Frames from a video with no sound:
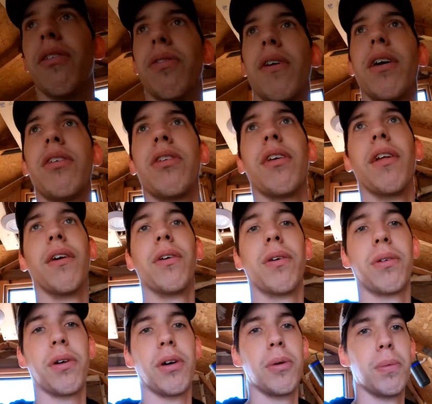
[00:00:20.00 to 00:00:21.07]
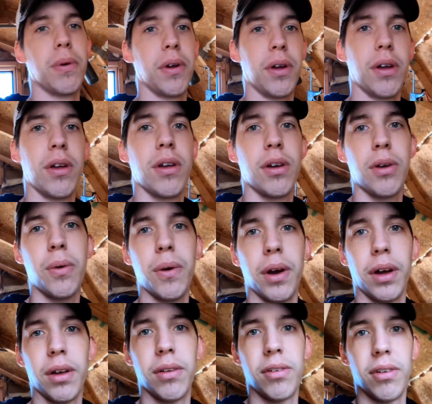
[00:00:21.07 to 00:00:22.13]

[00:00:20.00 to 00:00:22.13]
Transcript: it defrosted the whole car pretty quick,